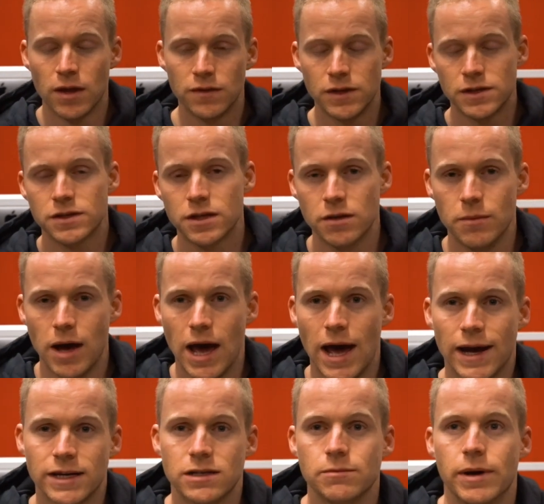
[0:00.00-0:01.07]
This is going to
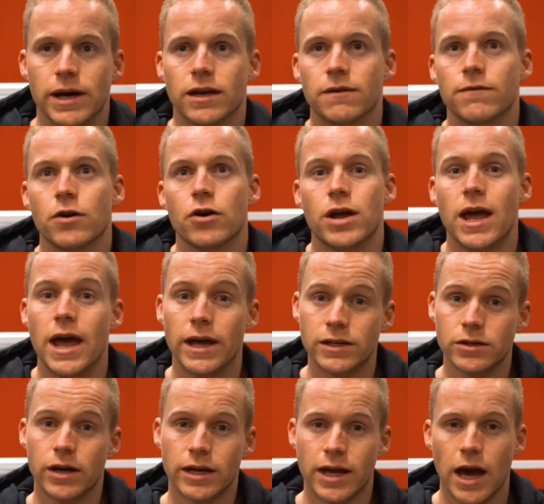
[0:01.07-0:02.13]
act to make a very
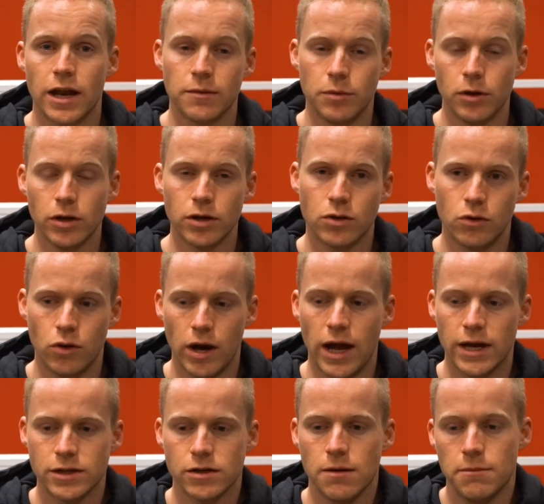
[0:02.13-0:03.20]
anti-catabolic or
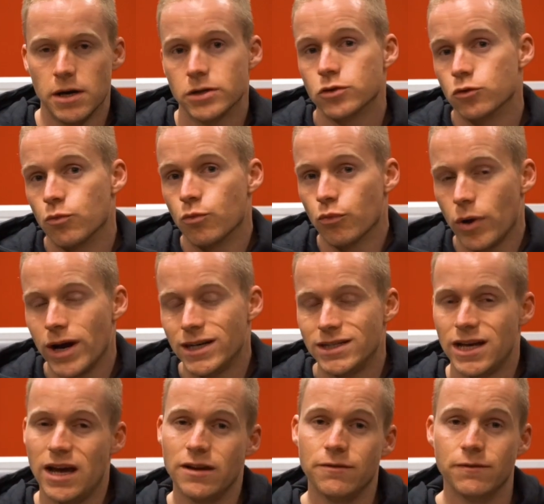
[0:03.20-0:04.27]
anti-muscle
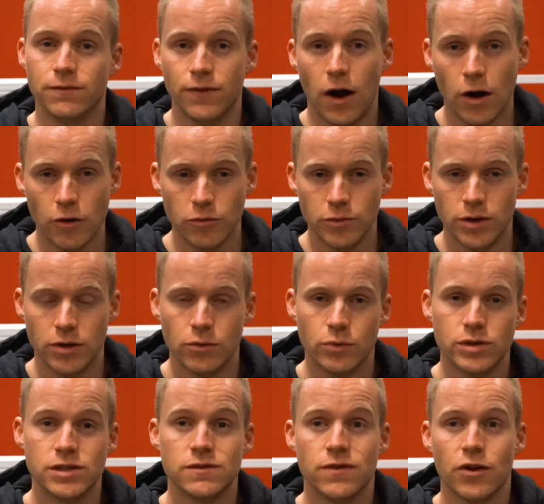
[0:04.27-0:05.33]
breakdown environment,
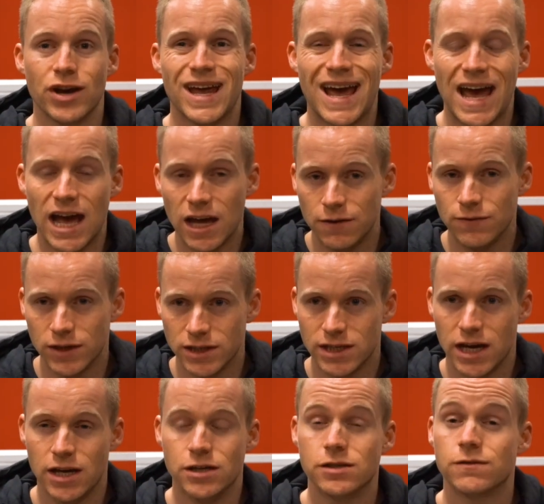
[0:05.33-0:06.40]
which is very
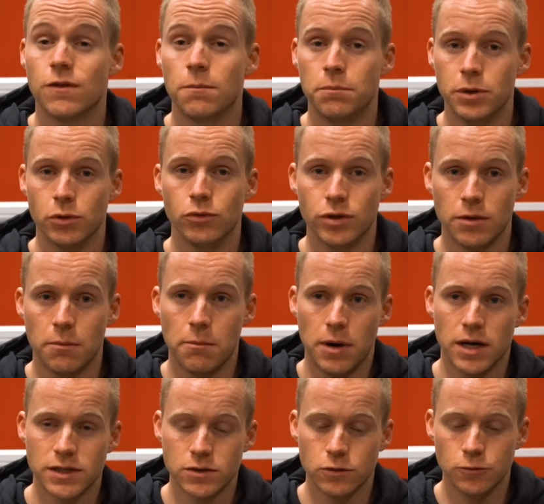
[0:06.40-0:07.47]
advantageous for building
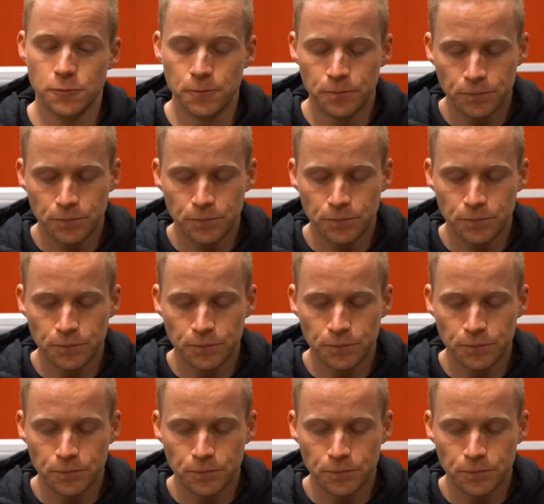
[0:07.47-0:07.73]
muscle.